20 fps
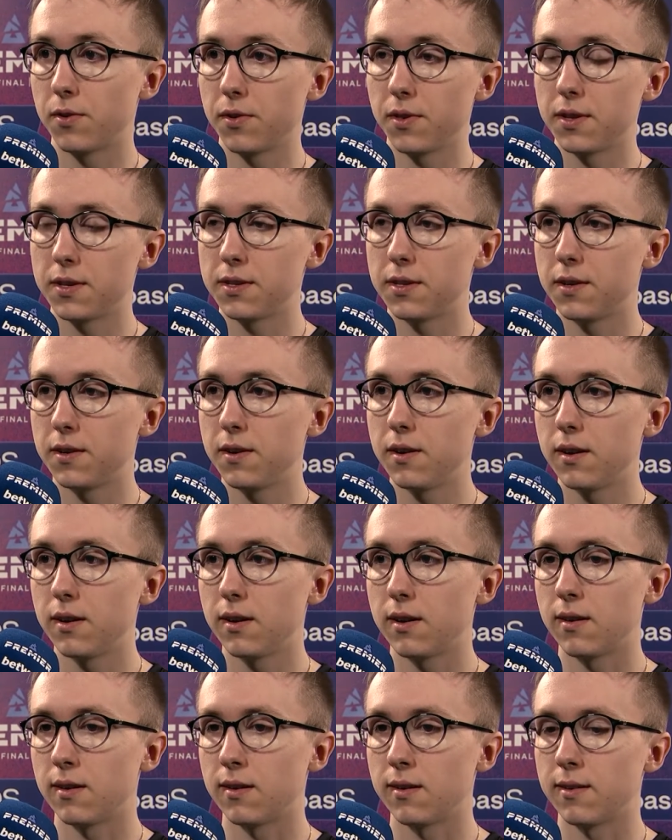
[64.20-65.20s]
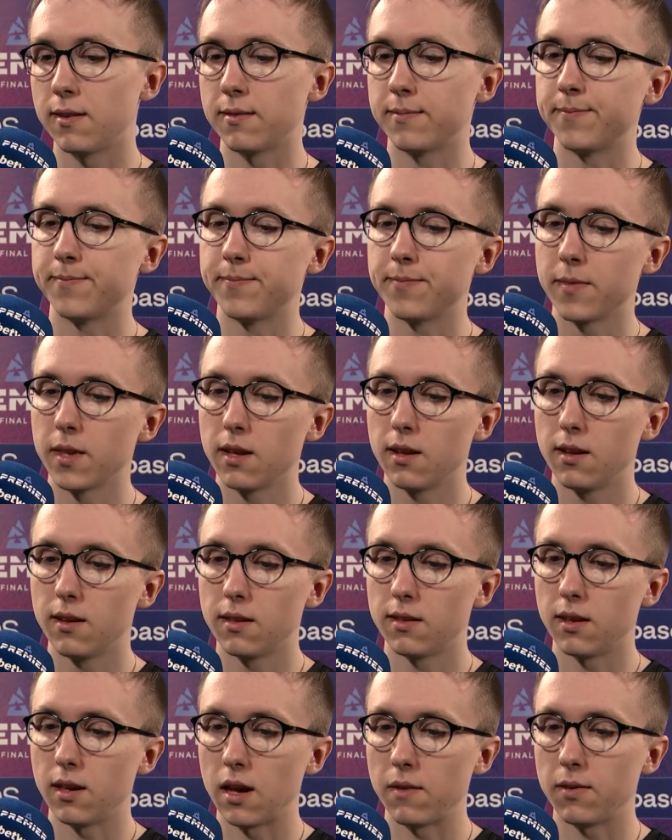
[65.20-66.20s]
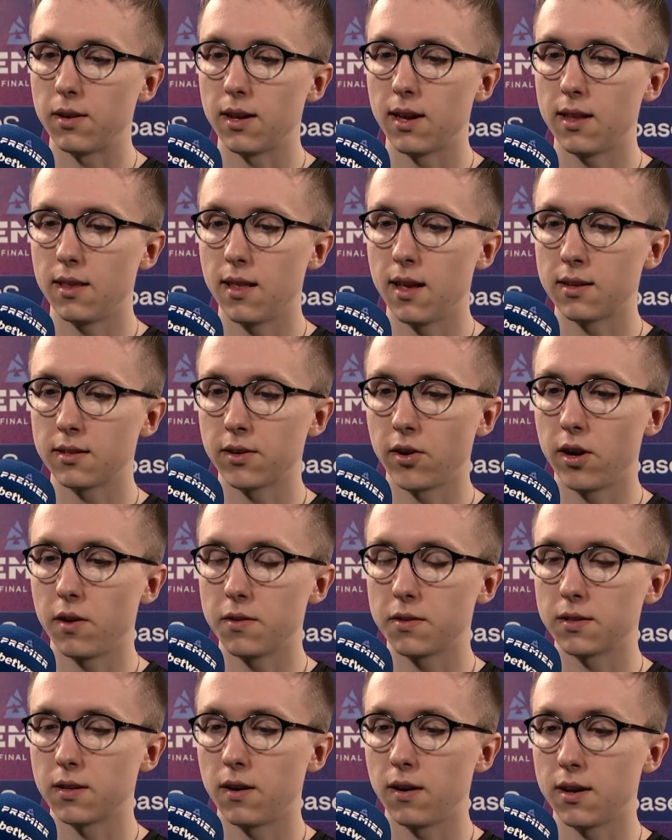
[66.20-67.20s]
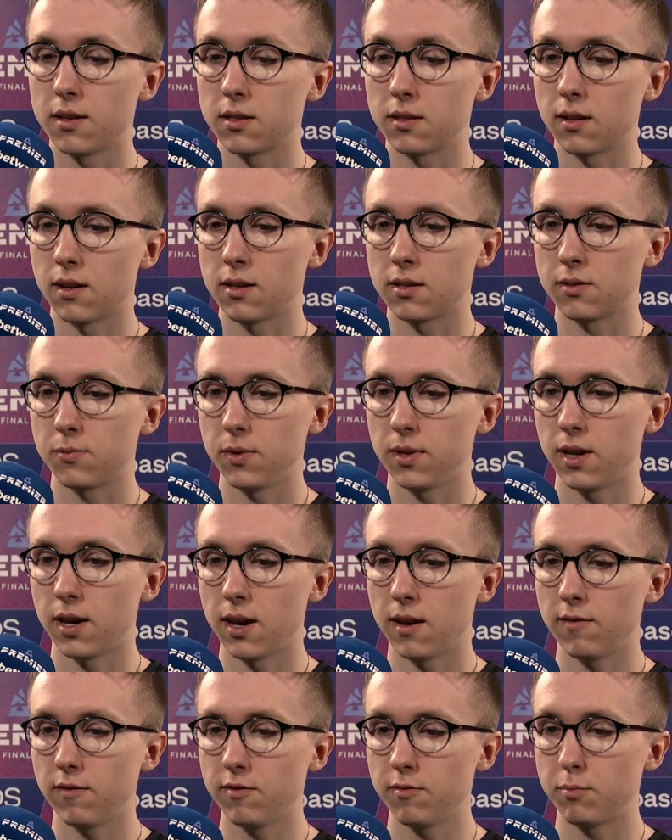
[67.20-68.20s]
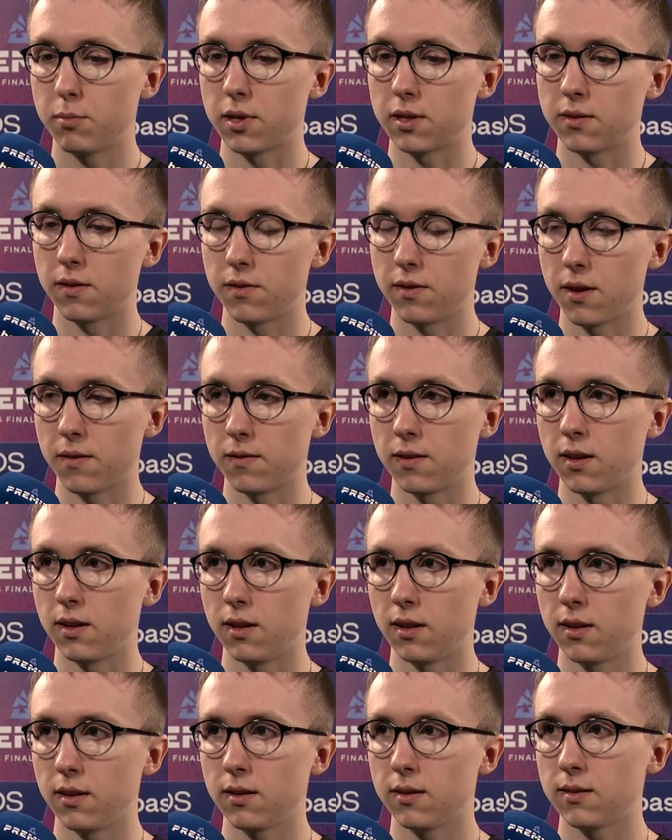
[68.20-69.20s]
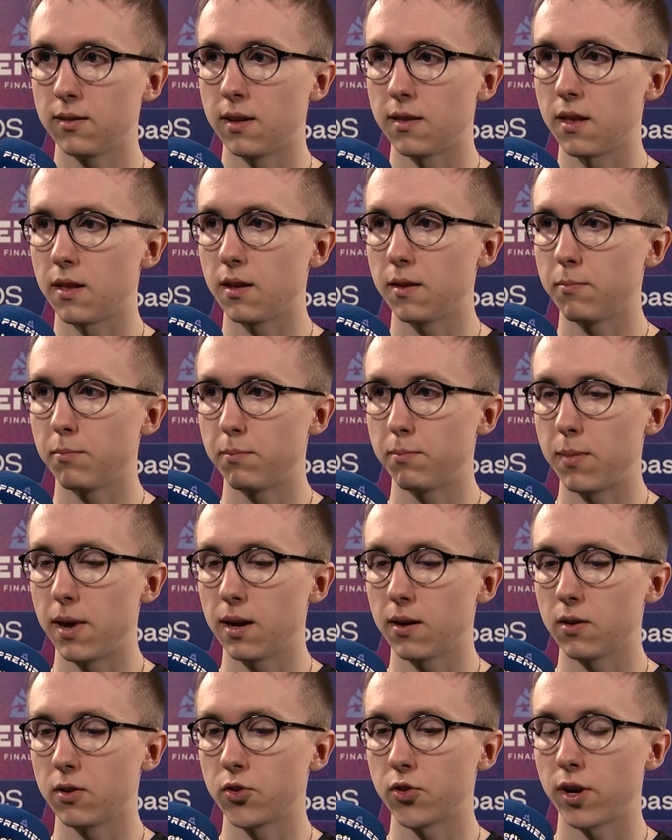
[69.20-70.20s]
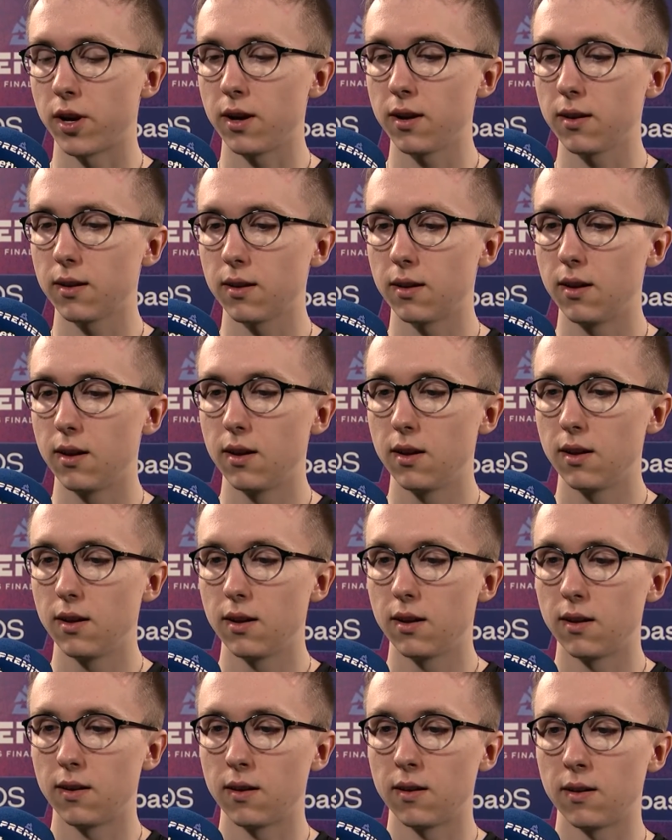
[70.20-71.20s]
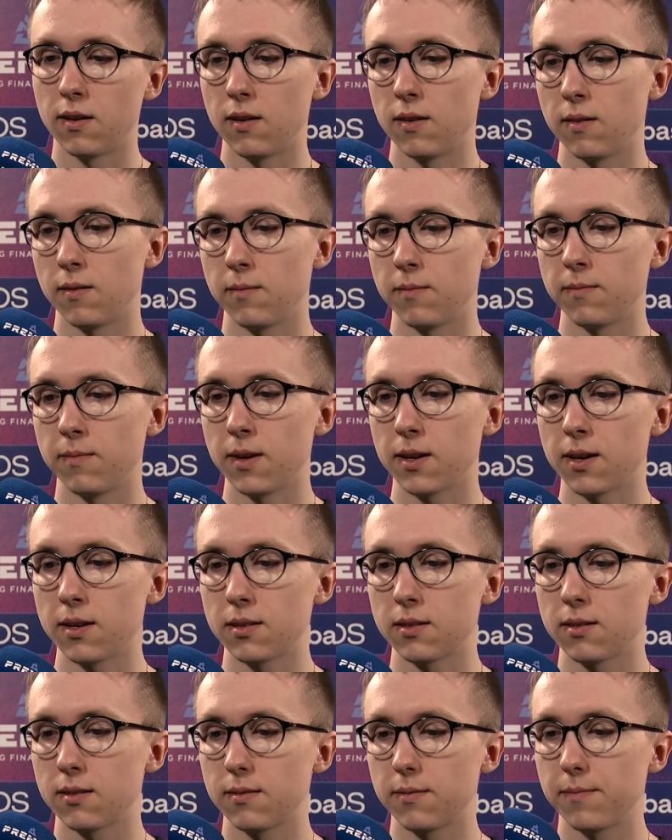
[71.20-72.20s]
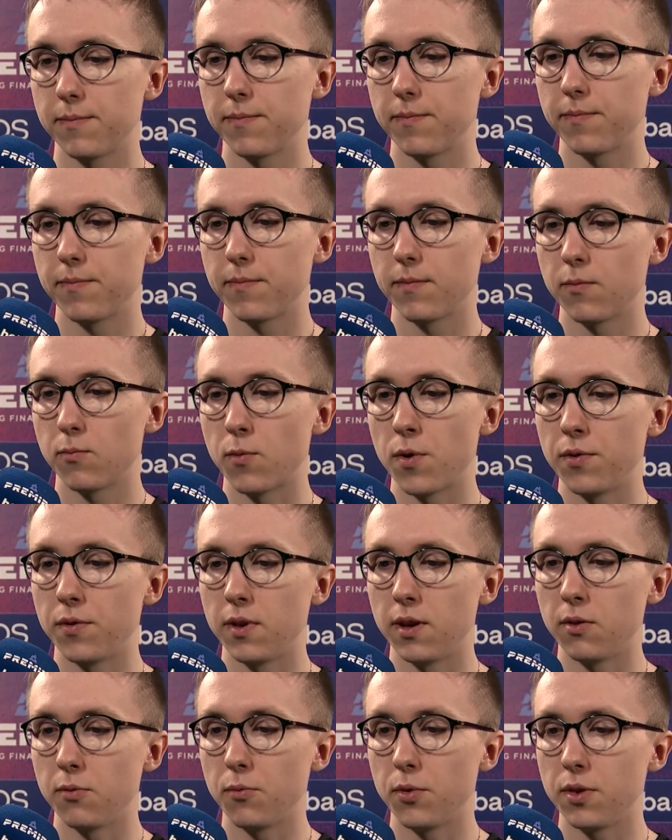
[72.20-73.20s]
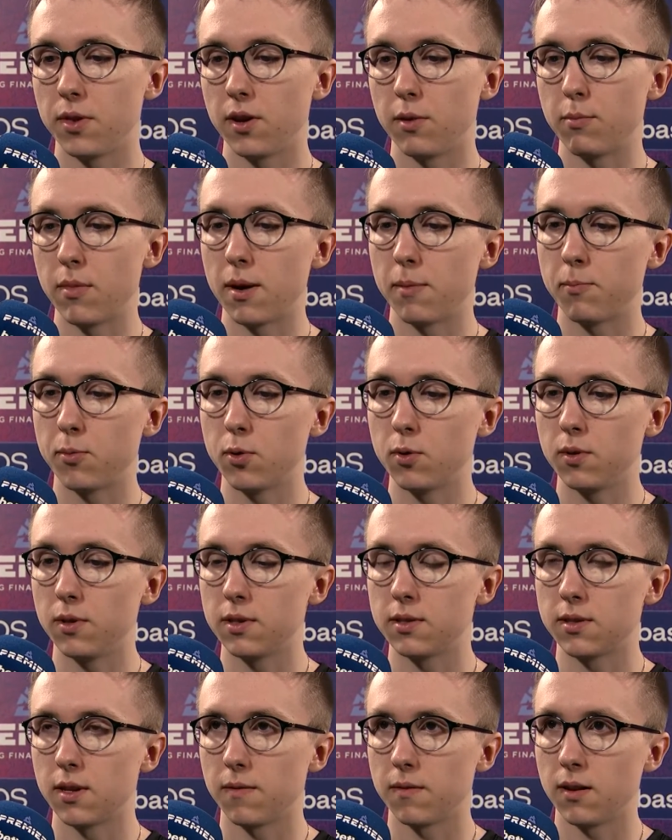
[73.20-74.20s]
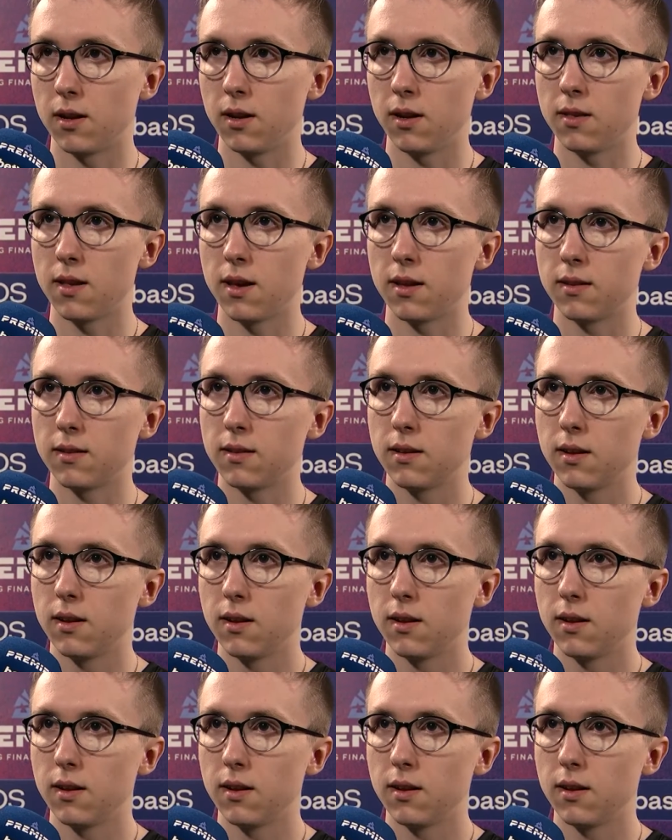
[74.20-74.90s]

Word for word: for this year. Um, they haven't had as great of a start as, as we have, but they're definitely getting back on track. Um, I guess one thing with their map pool is definitely that